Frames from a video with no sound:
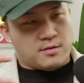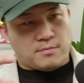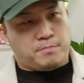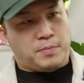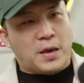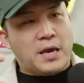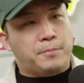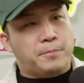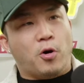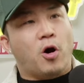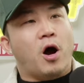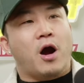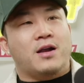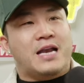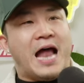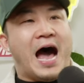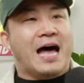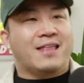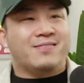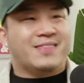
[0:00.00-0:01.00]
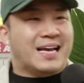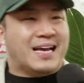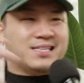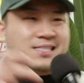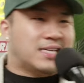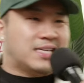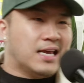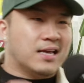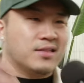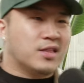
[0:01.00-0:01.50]
people are not like
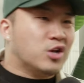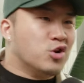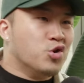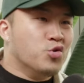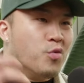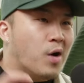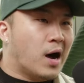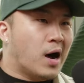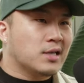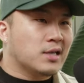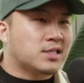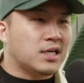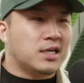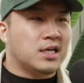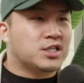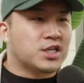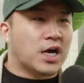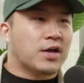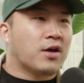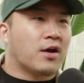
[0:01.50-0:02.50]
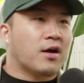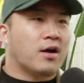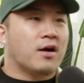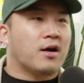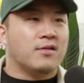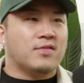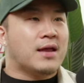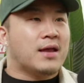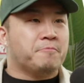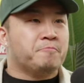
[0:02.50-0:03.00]
seeing the nuance in each
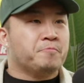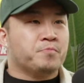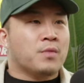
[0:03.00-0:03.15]
other. Then